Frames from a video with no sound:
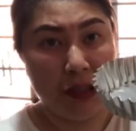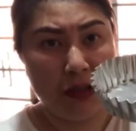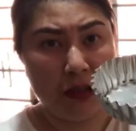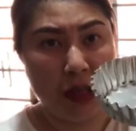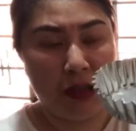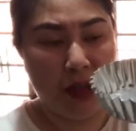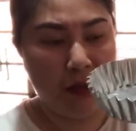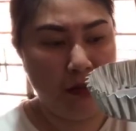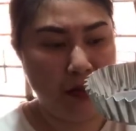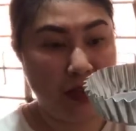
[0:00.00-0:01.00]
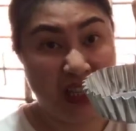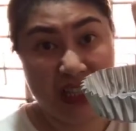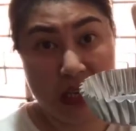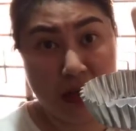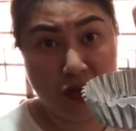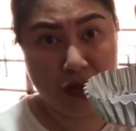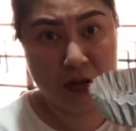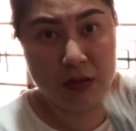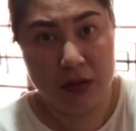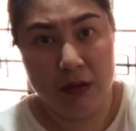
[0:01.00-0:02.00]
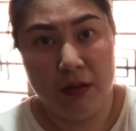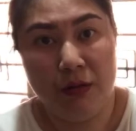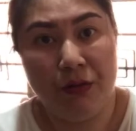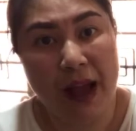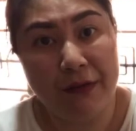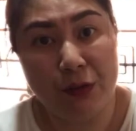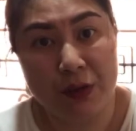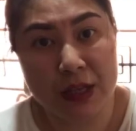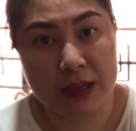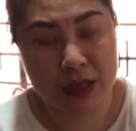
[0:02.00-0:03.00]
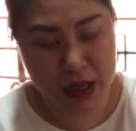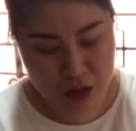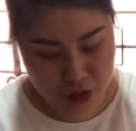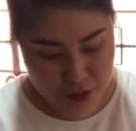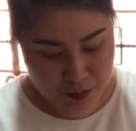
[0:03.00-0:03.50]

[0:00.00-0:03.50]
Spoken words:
I think 6 inch, 5 to 6 inch.